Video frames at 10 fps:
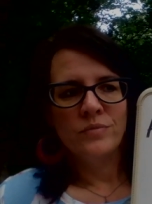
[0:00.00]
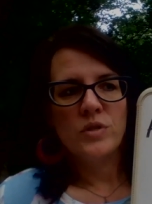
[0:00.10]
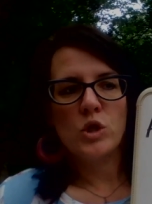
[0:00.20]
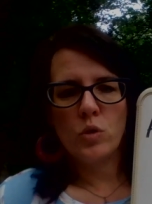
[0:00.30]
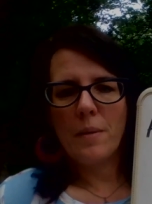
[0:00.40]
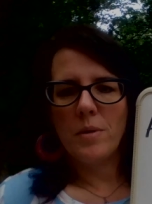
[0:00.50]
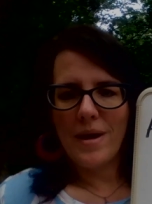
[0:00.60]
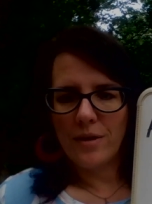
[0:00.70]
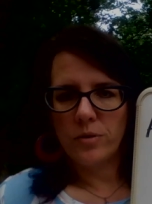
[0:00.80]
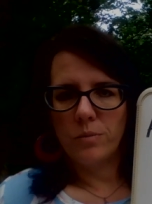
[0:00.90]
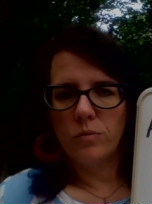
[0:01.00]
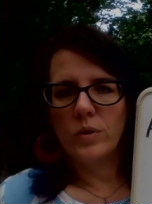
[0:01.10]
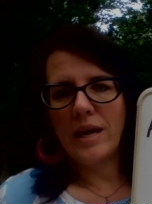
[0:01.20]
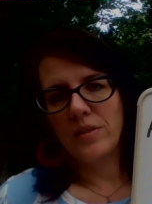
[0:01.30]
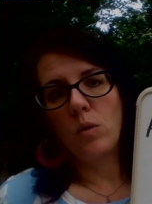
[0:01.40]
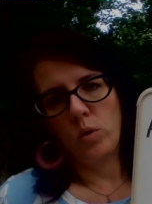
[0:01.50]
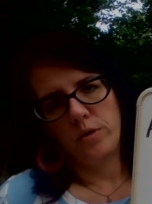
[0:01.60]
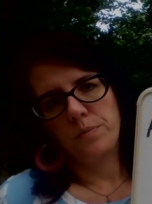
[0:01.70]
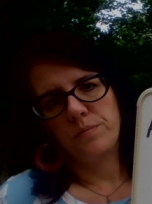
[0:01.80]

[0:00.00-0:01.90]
describe the bathroom without that word.